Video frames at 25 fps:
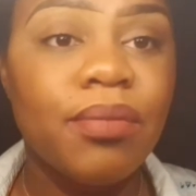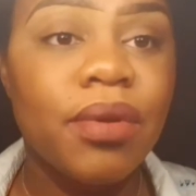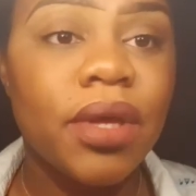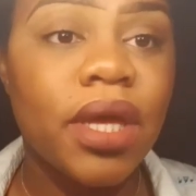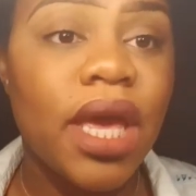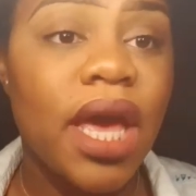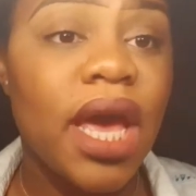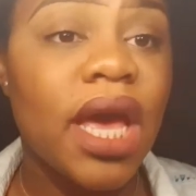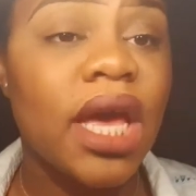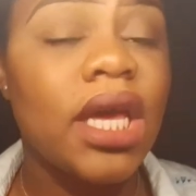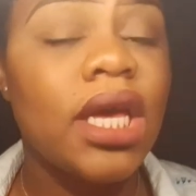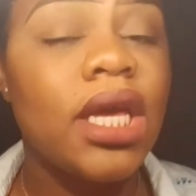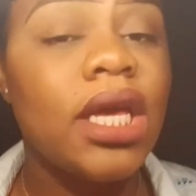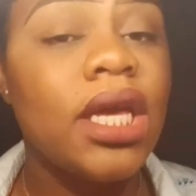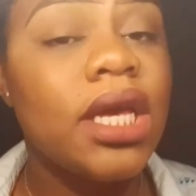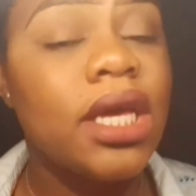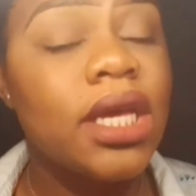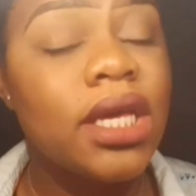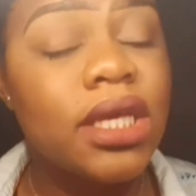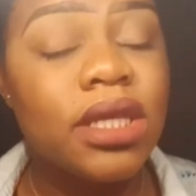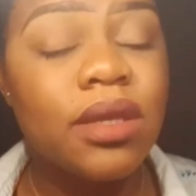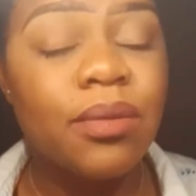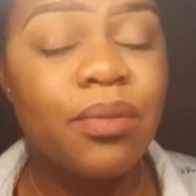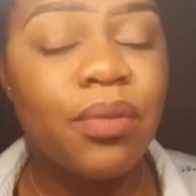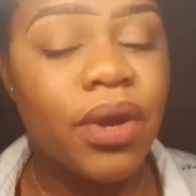but yeah, he
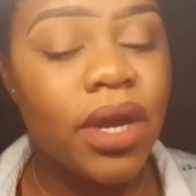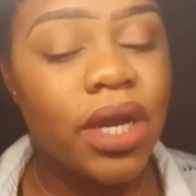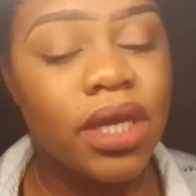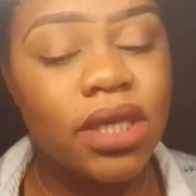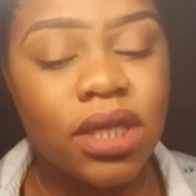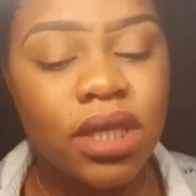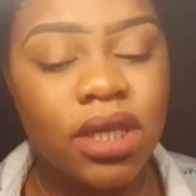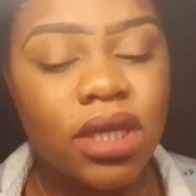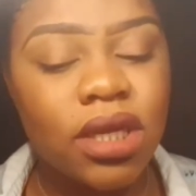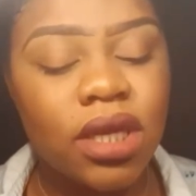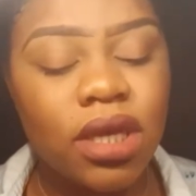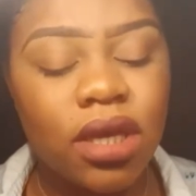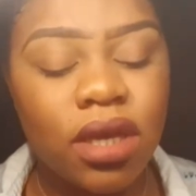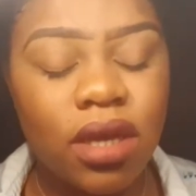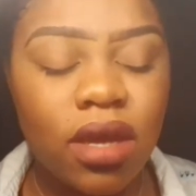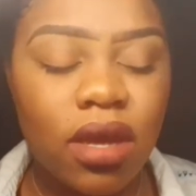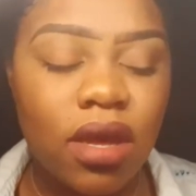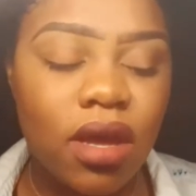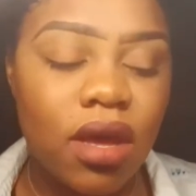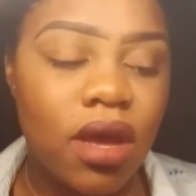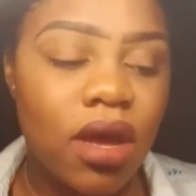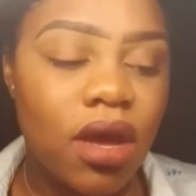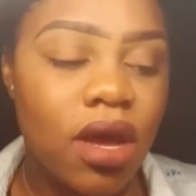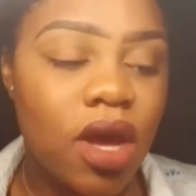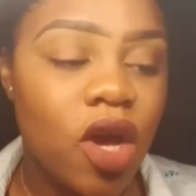is the president
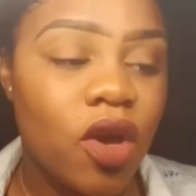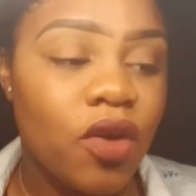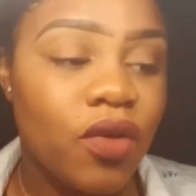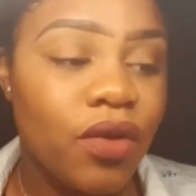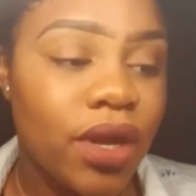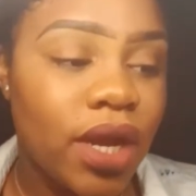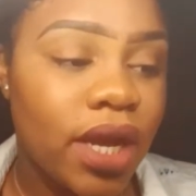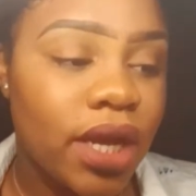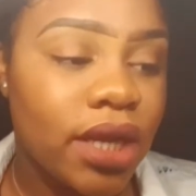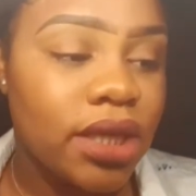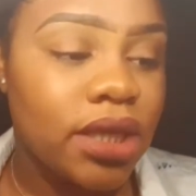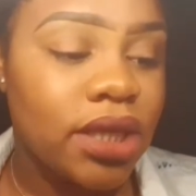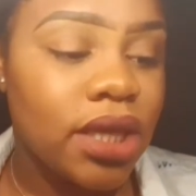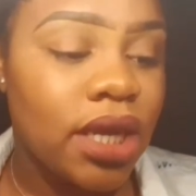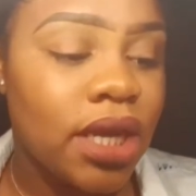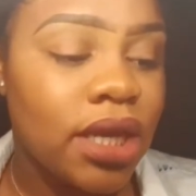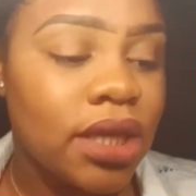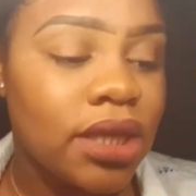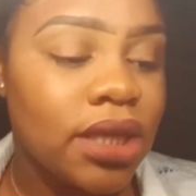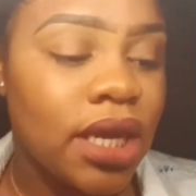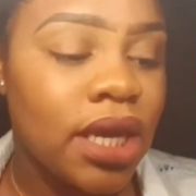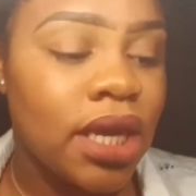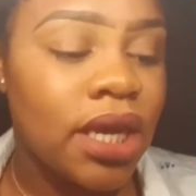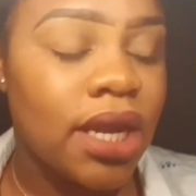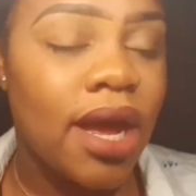of the United
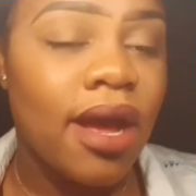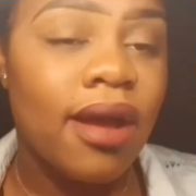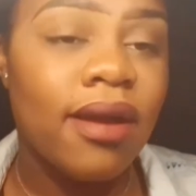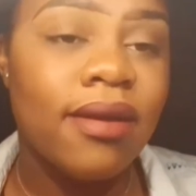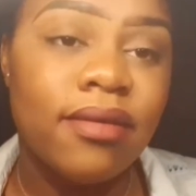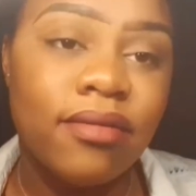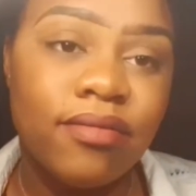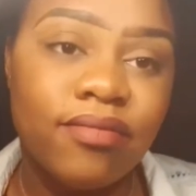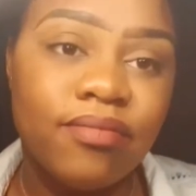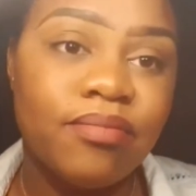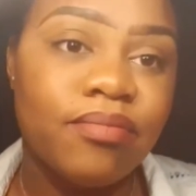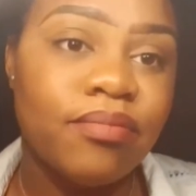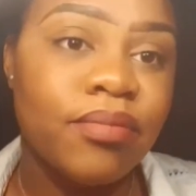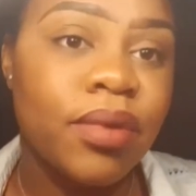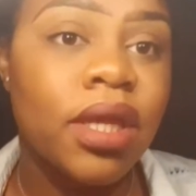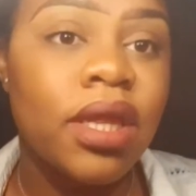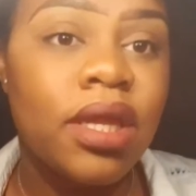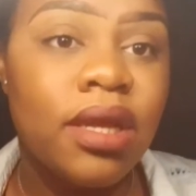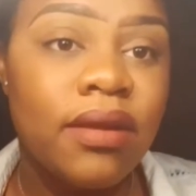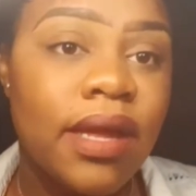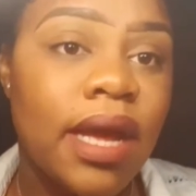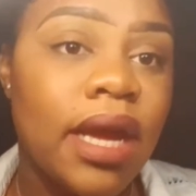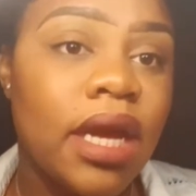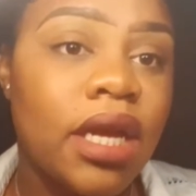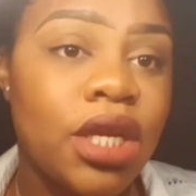States, and I
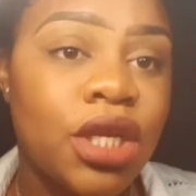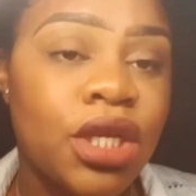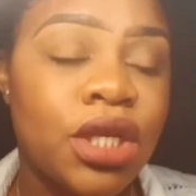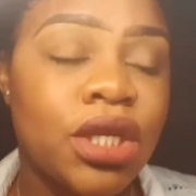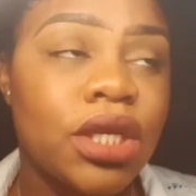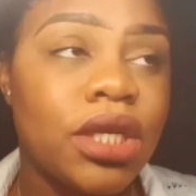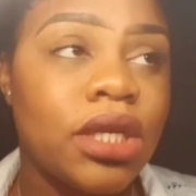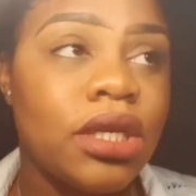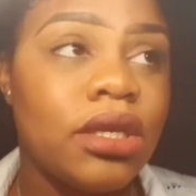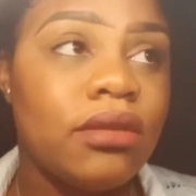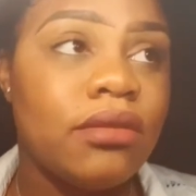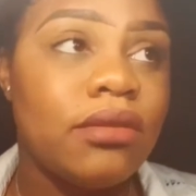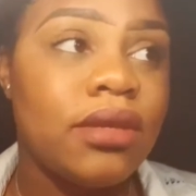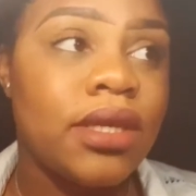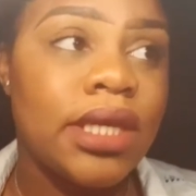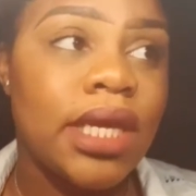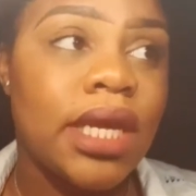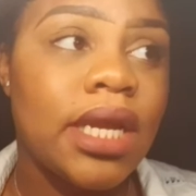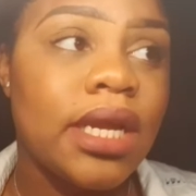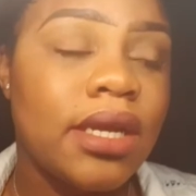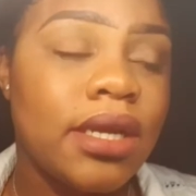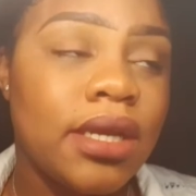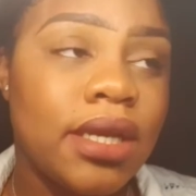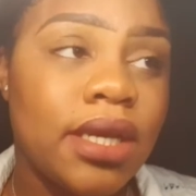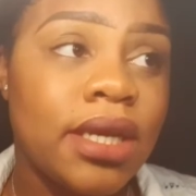believe that he should
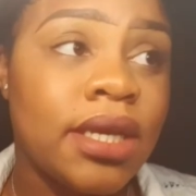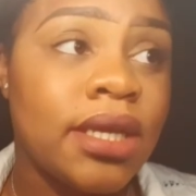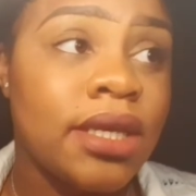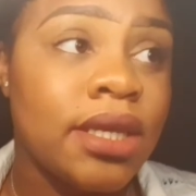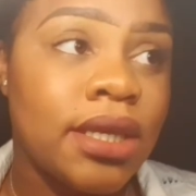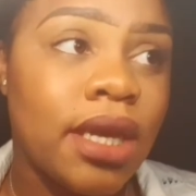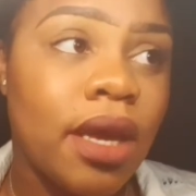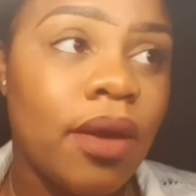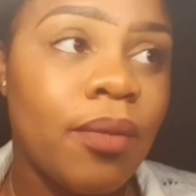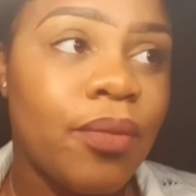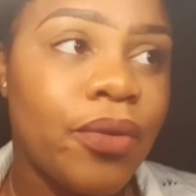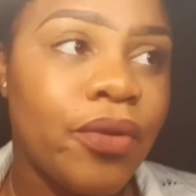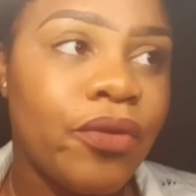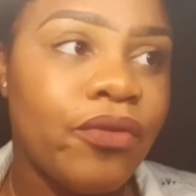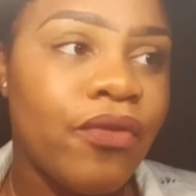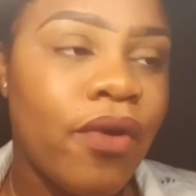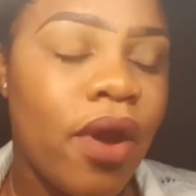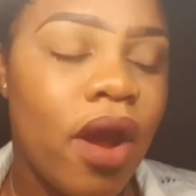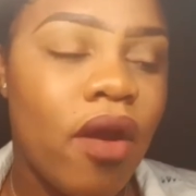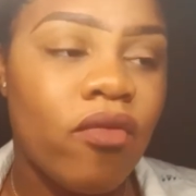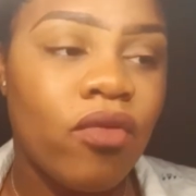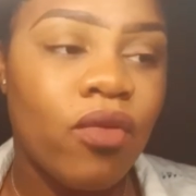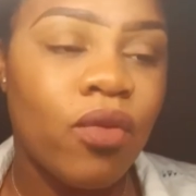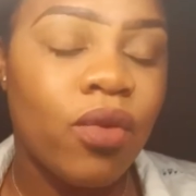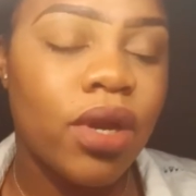set an example
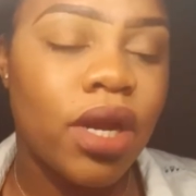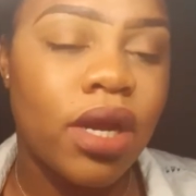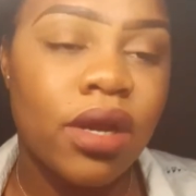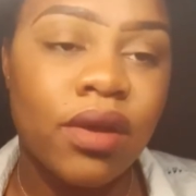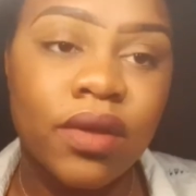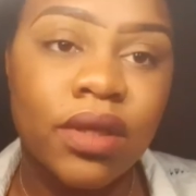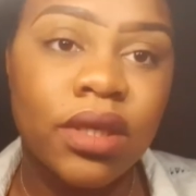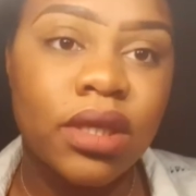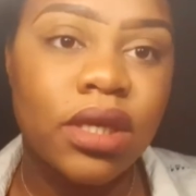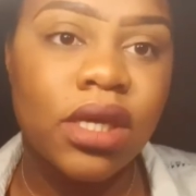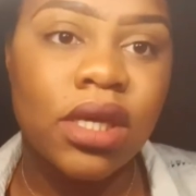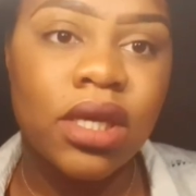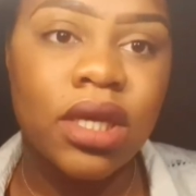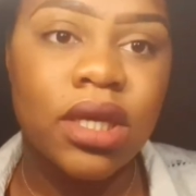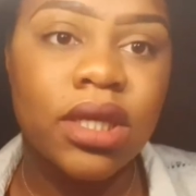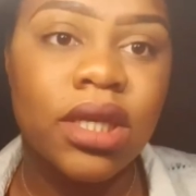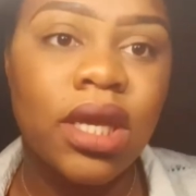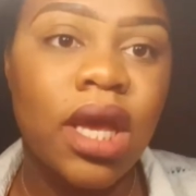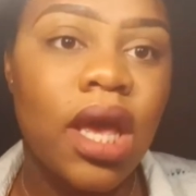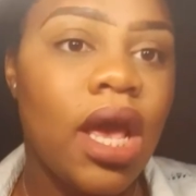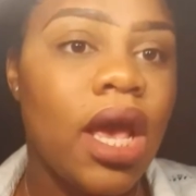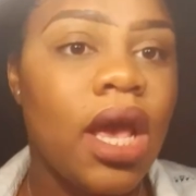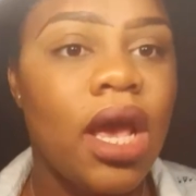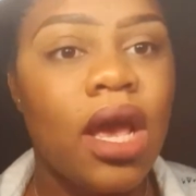for everyone else, because,